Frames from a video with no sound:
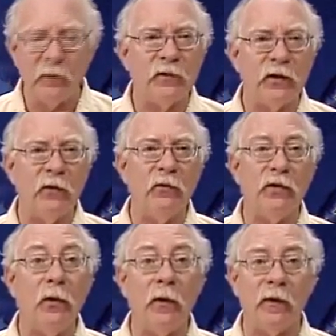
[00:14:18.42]
to
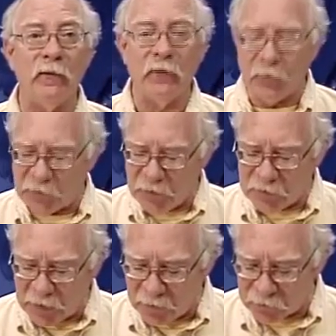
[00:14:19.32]

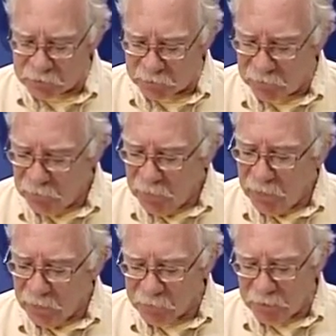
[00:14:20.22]
215,000,
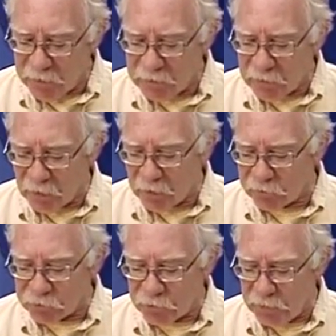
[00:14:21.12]
and then
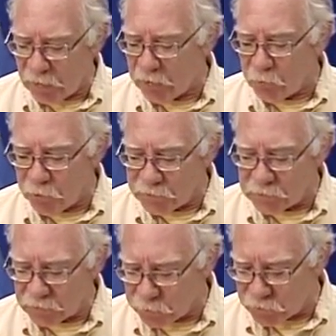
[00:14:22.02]

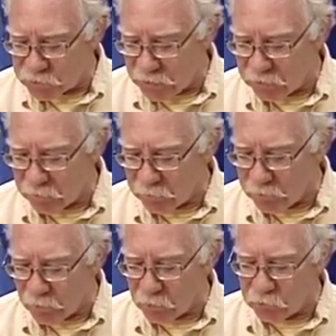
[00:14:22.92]
39.6% uh, it would
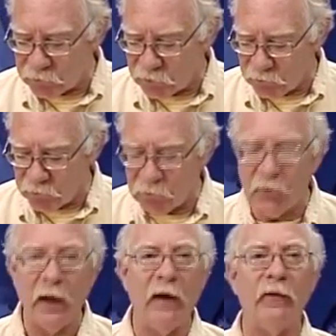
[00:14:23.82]
go
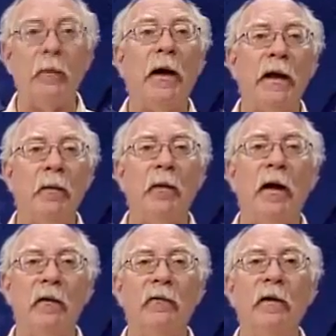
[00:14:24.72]
to everybody
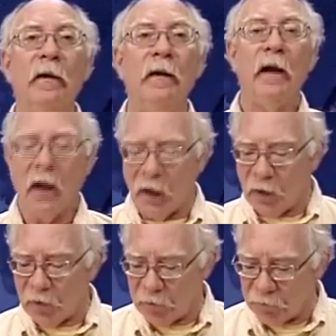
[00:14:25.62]
above
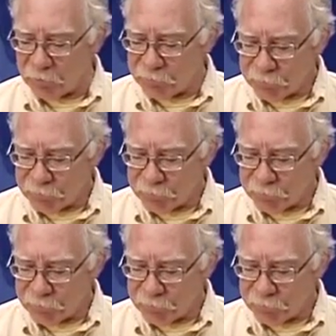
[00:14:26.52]
uh,